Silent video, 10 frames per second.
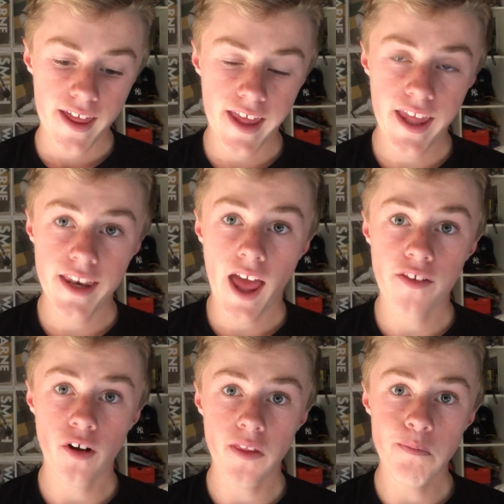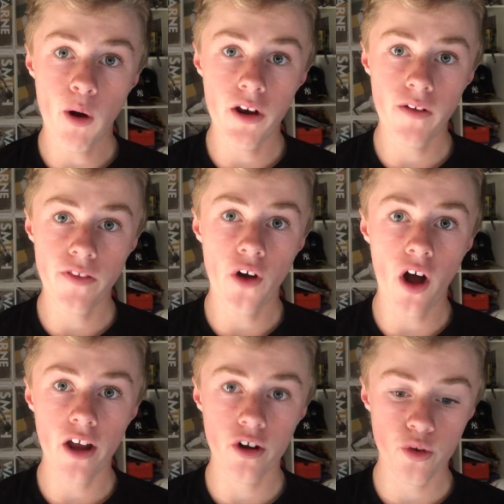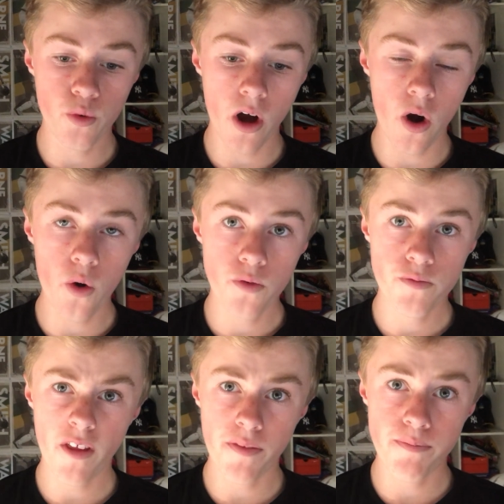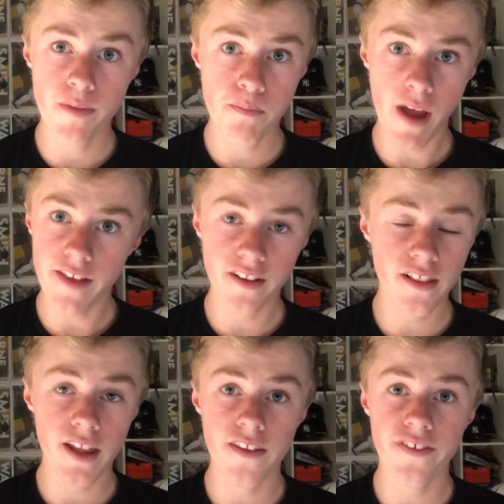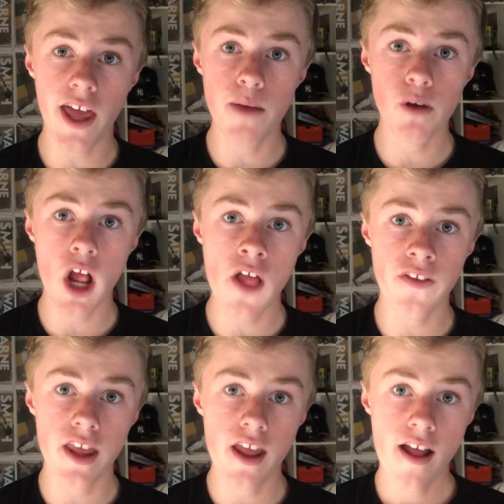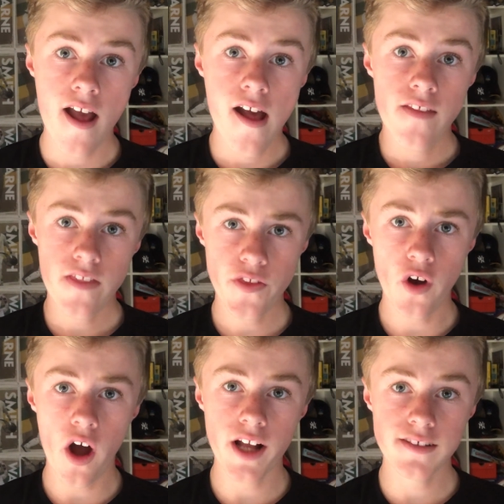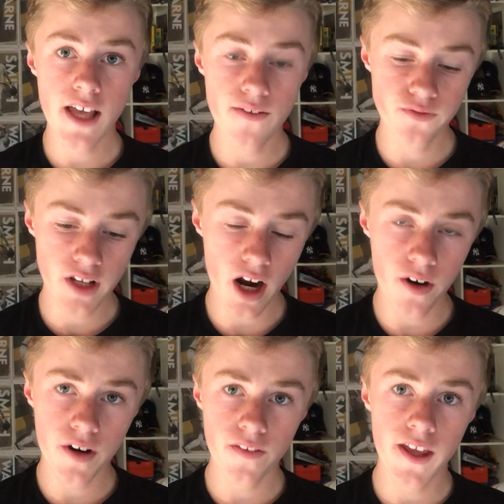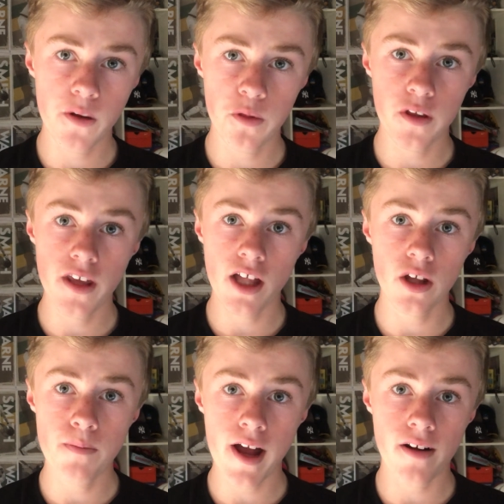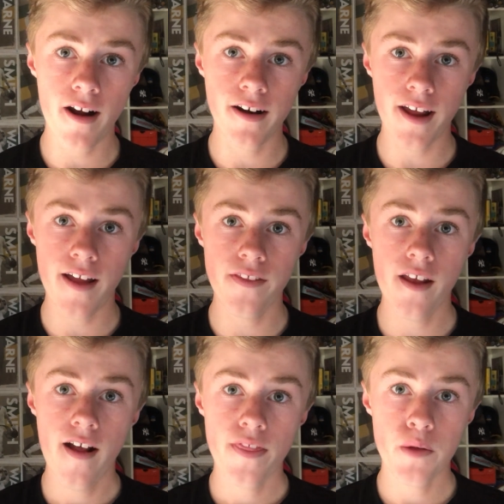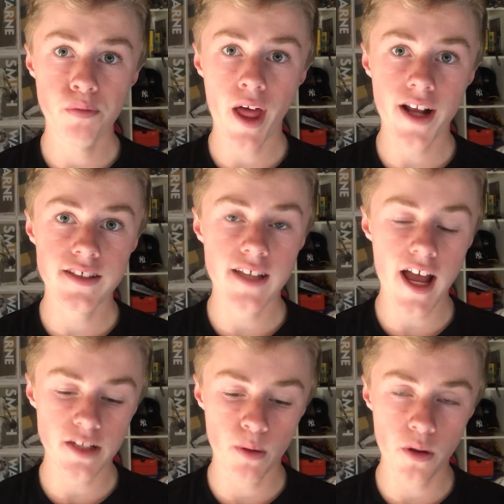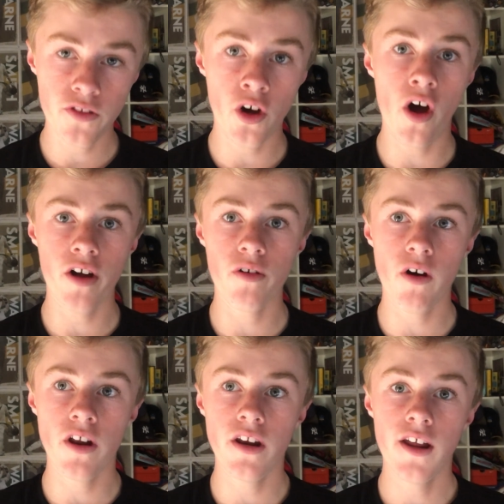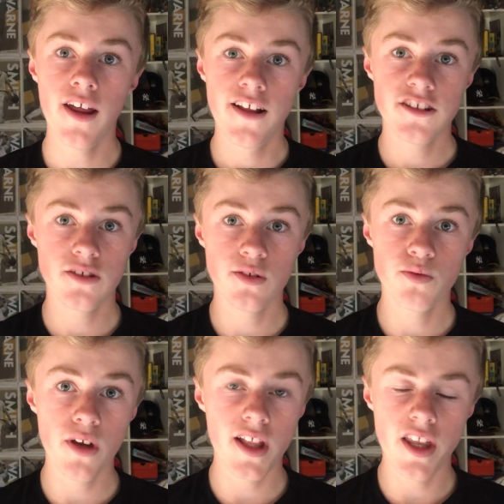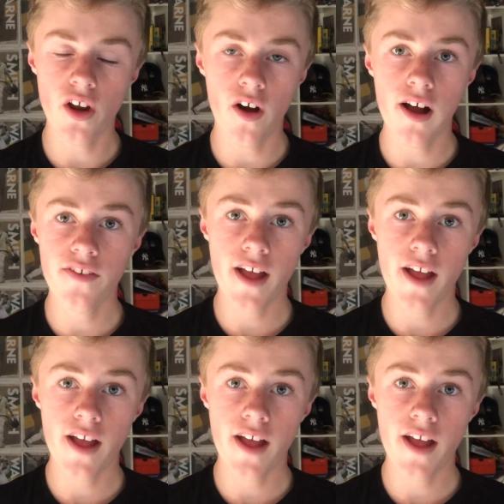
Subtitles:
it has got the body of the tiger as well. So they're basically the same Guernsey the Tigers have currently, with the yellow background and the black sash, but with the tiger on it. It just looks really nice,